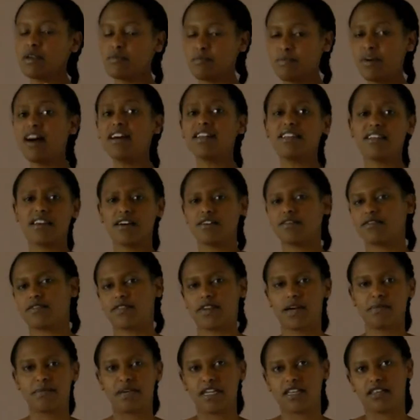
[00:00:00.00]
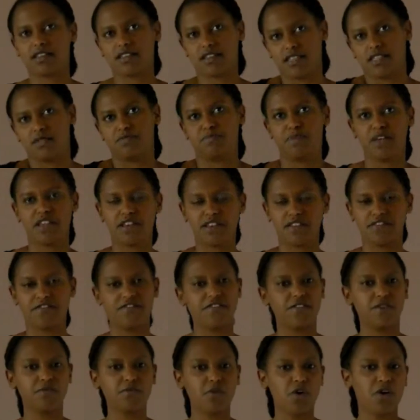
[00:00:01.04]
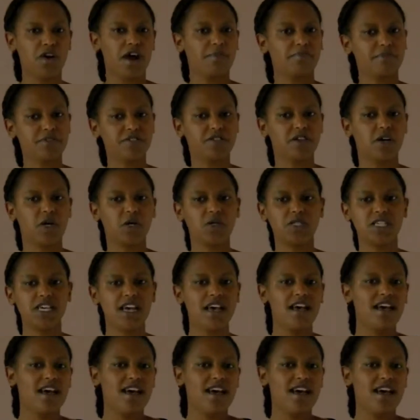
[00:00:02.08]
But, uh, I mean, it's been a few more episodes,